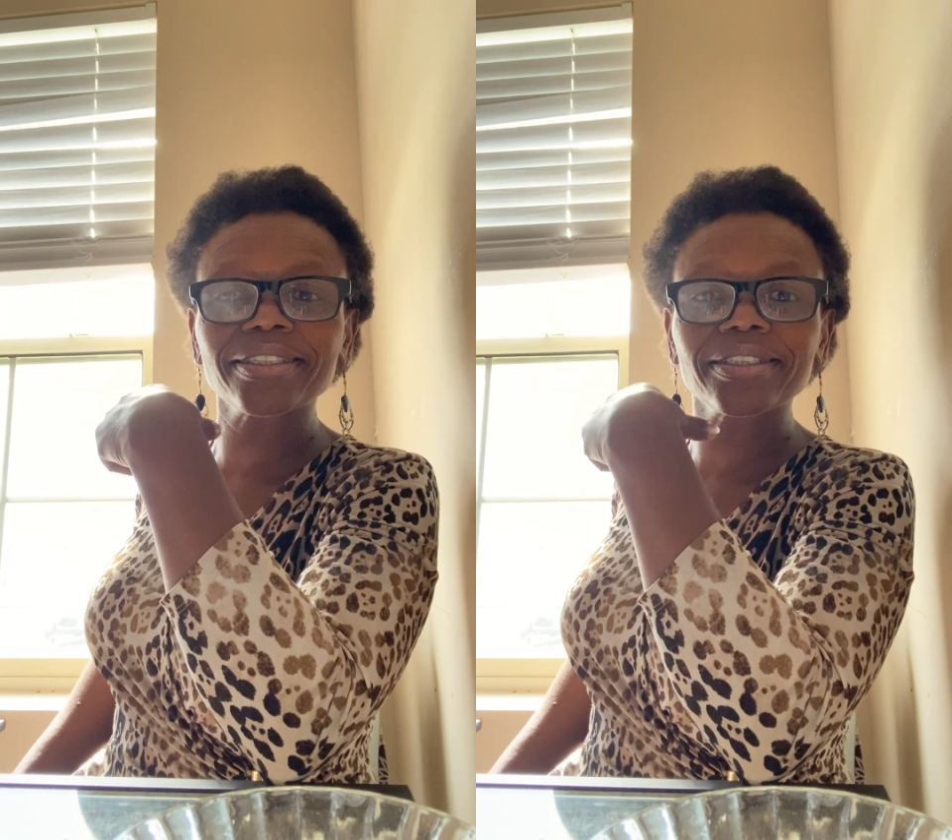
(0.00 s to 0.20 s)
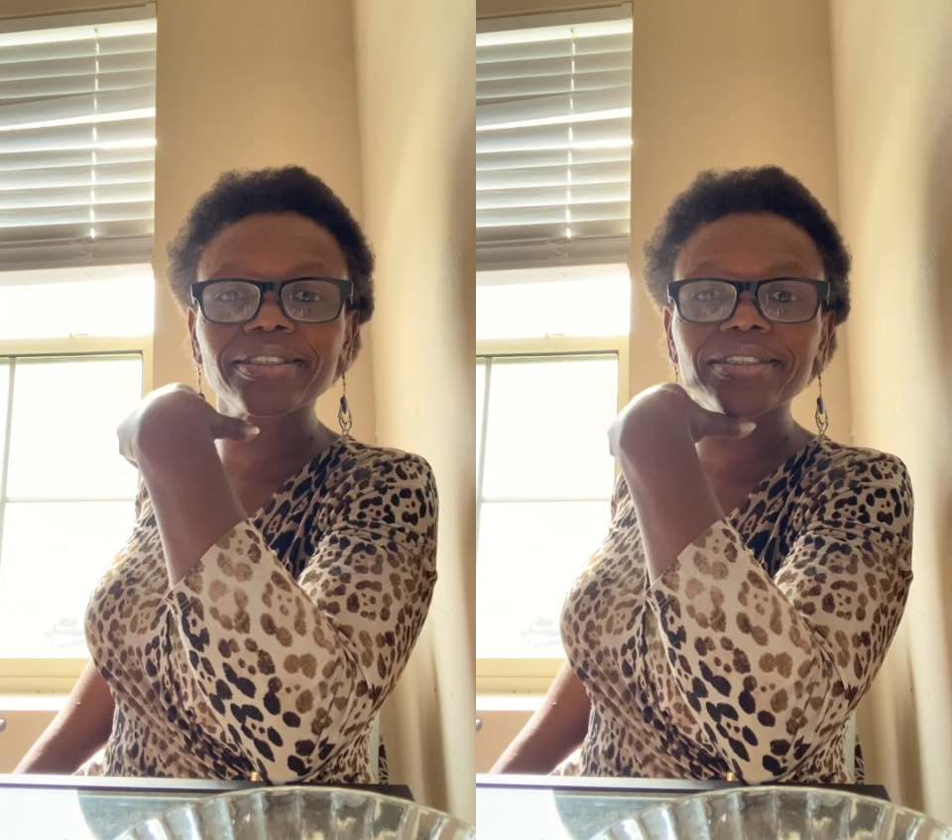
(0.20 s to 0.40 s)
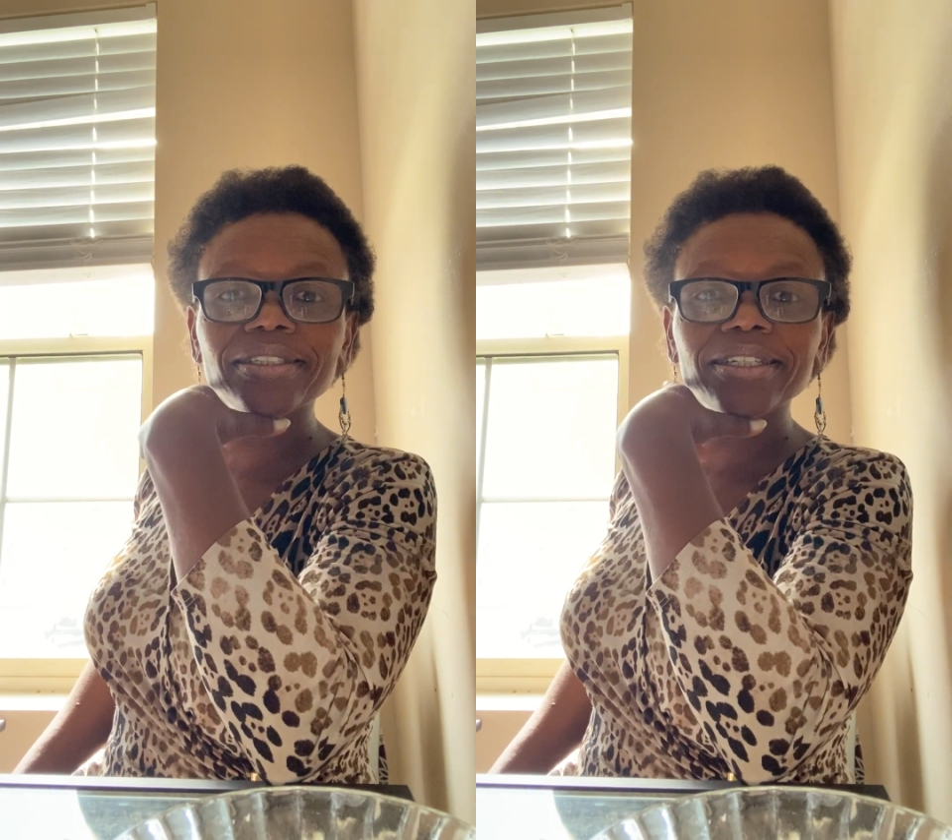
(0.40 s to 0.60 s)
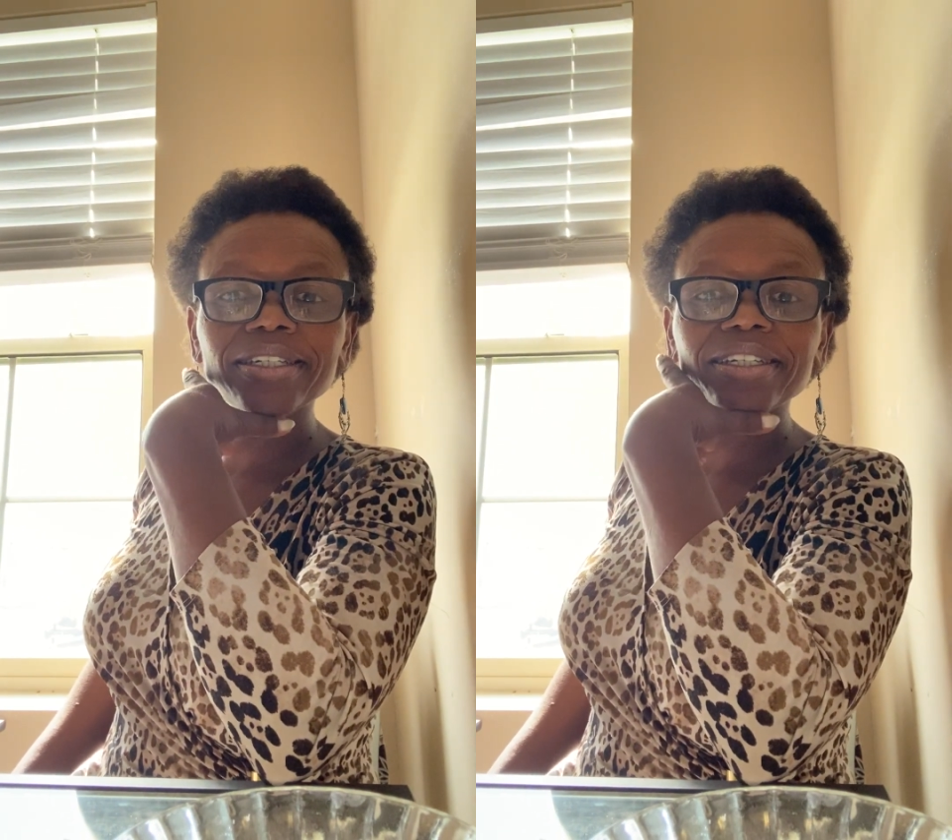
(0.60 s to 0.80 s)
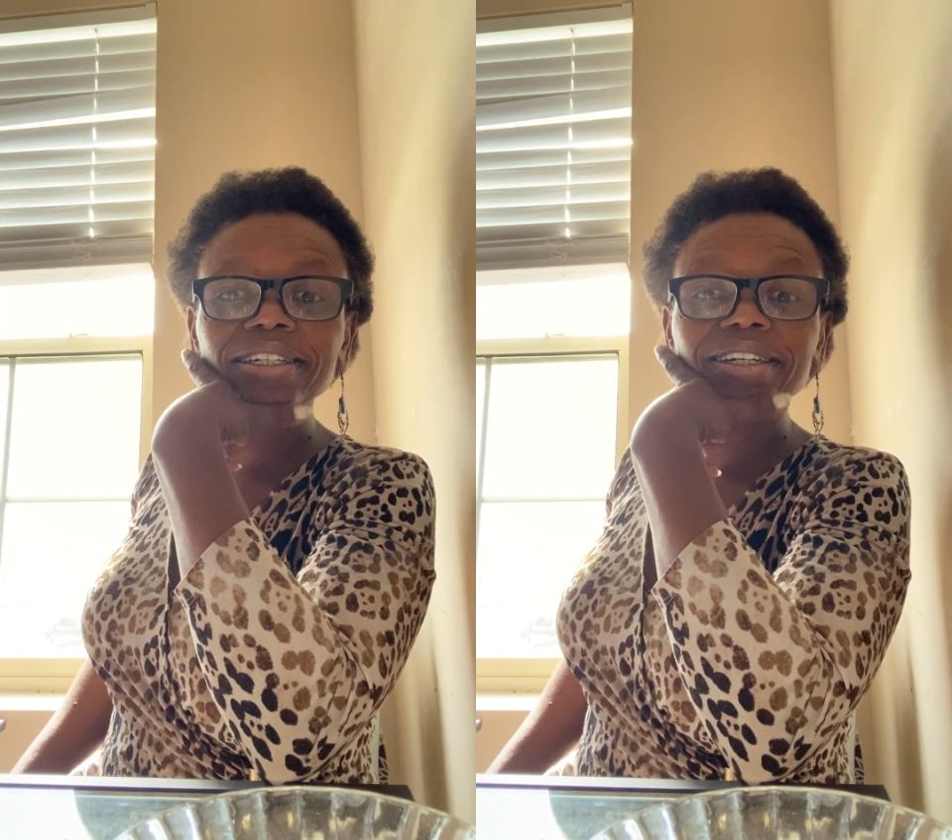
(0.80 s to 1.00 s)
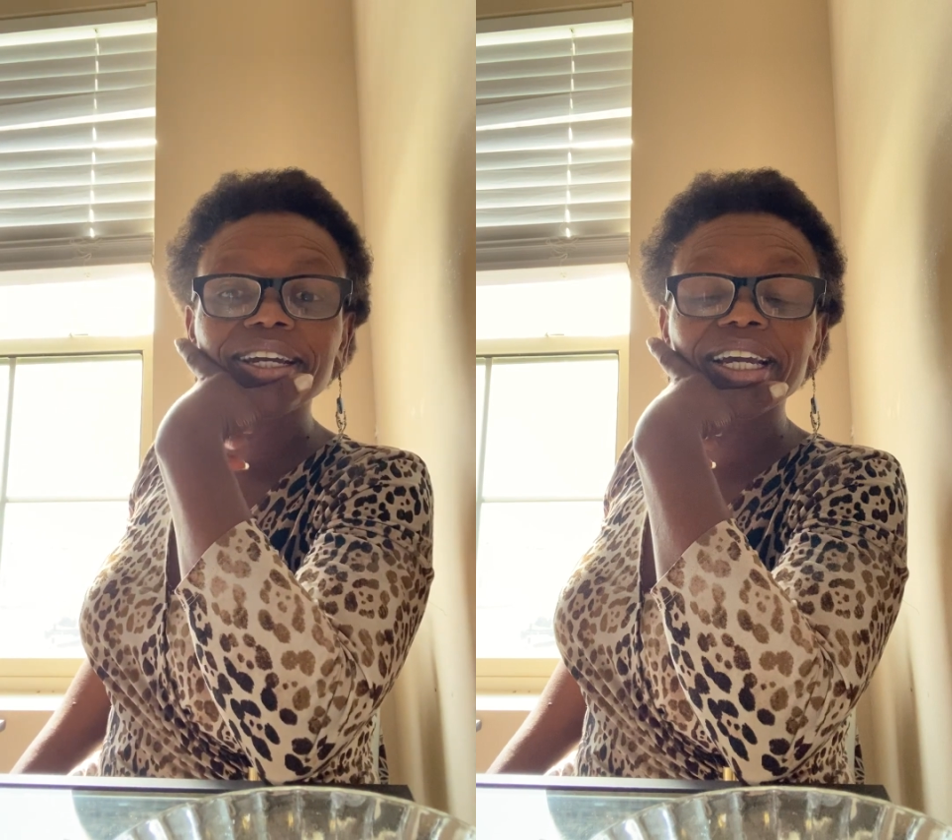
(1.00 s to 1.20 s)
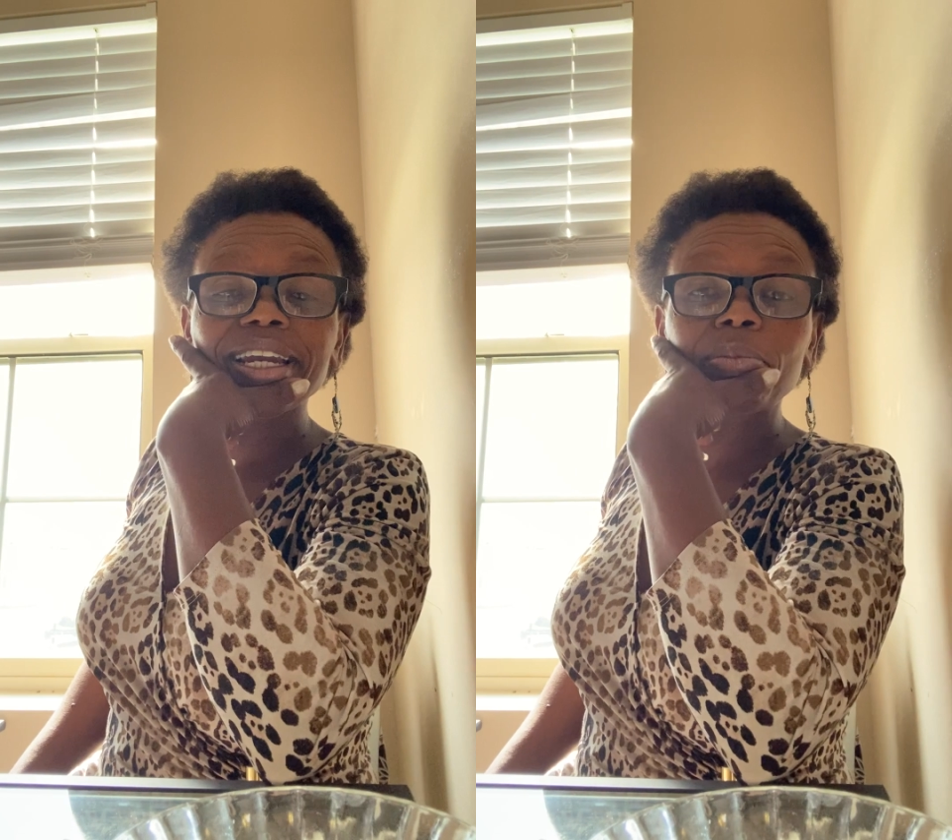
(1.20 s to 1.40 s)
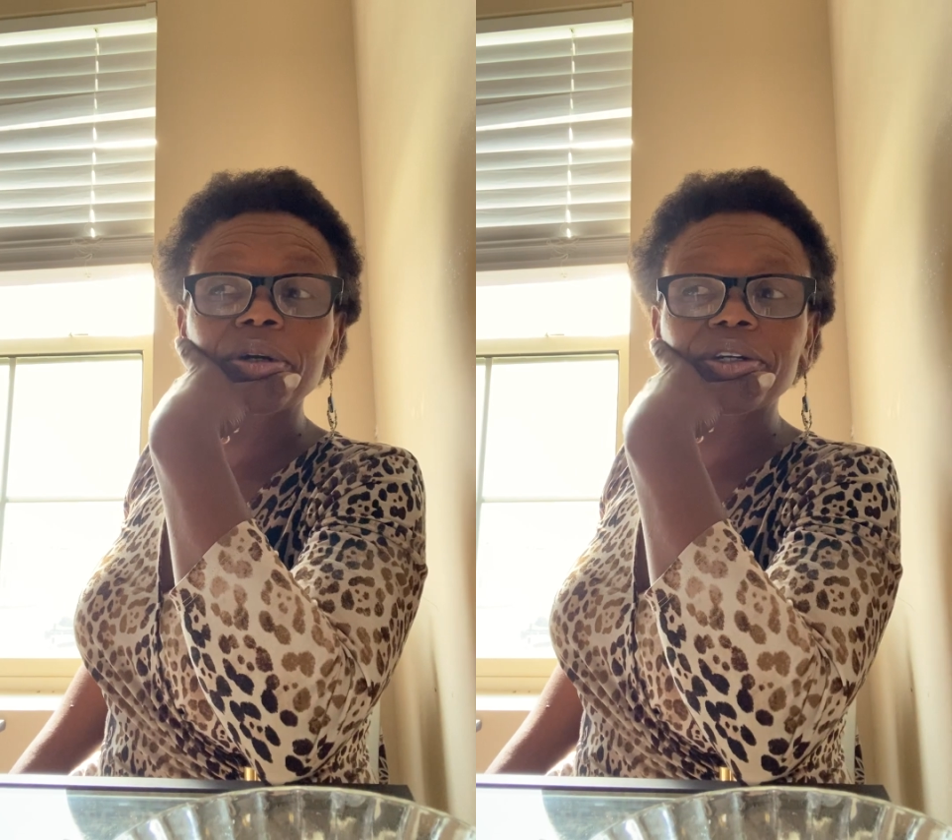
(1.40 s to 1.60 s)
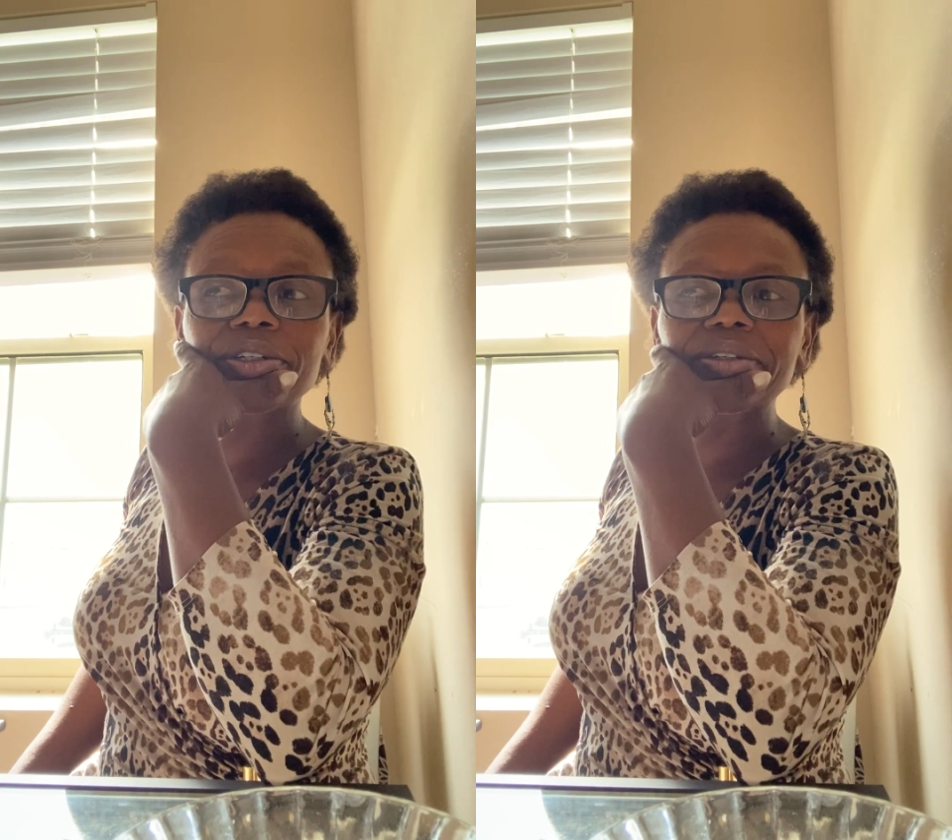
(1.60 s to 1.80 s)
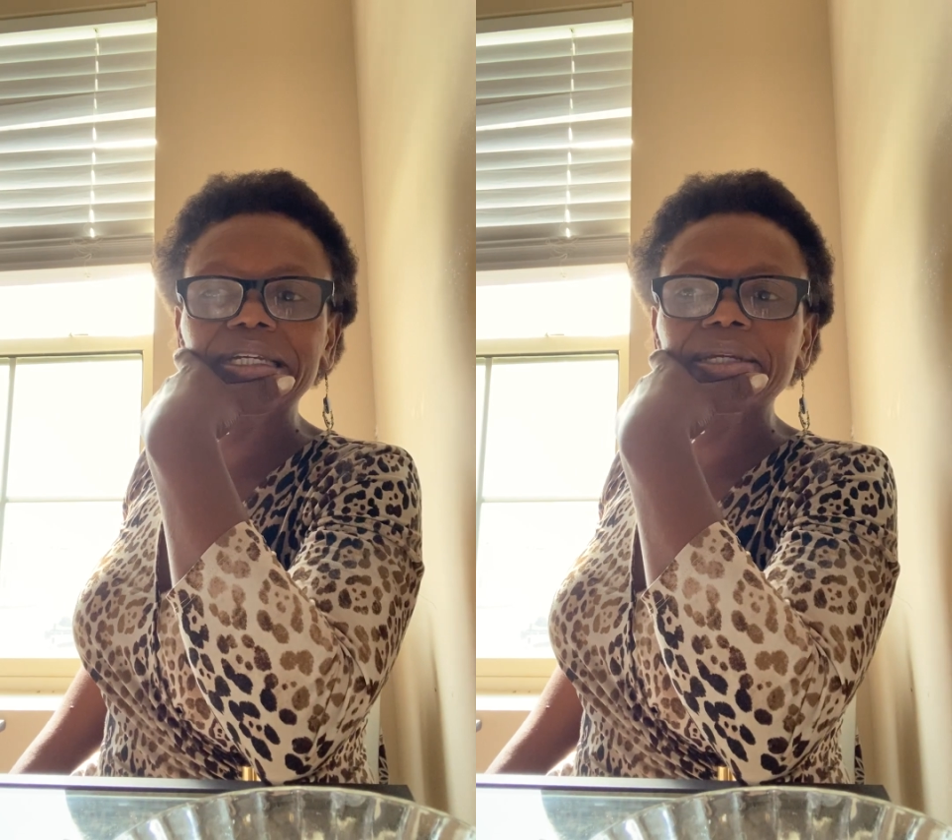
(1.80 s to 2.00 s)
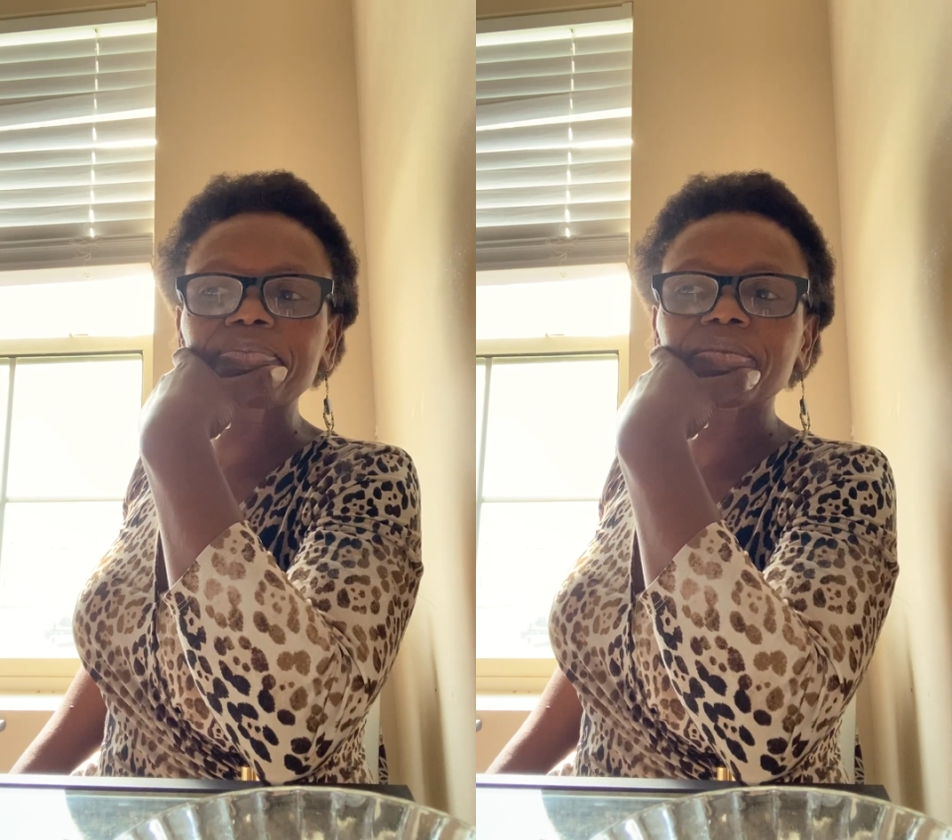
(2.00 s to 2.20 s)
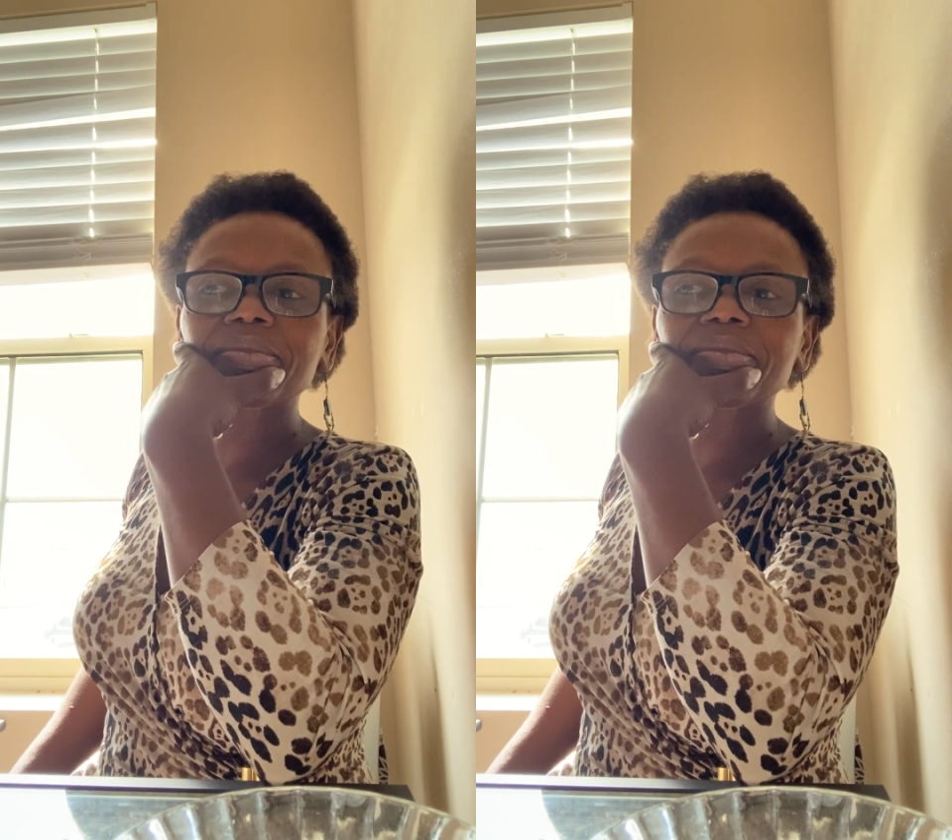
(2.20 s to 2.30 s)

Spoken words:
is a laboratory.